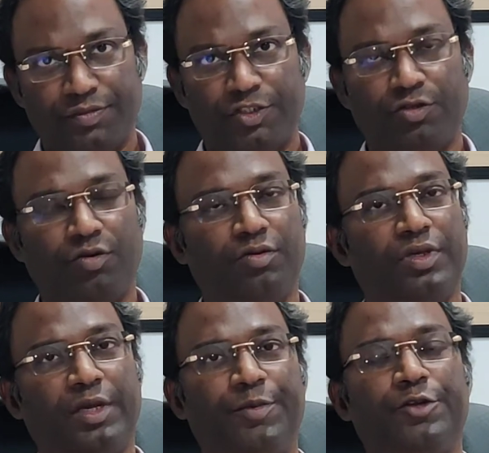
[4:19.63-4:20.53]

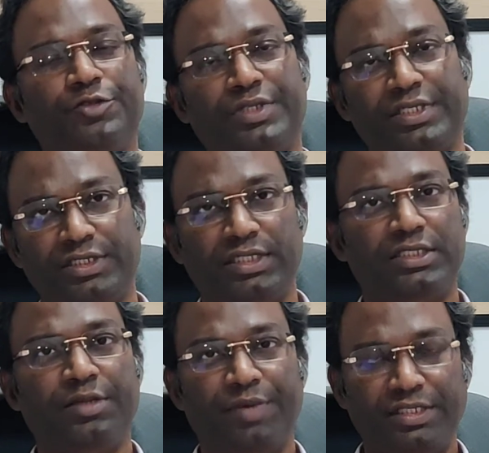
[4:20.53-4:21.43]
So hepatocyte,
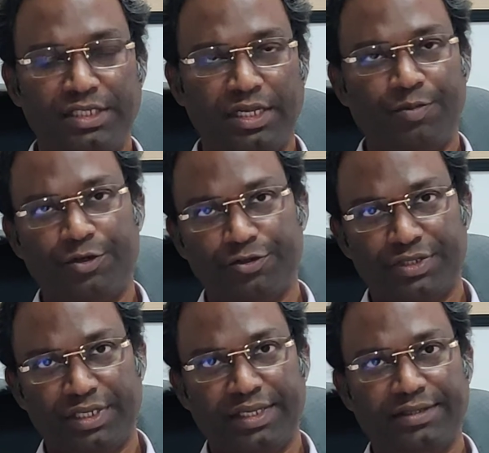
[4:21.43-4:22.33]
just imagine hepatocyte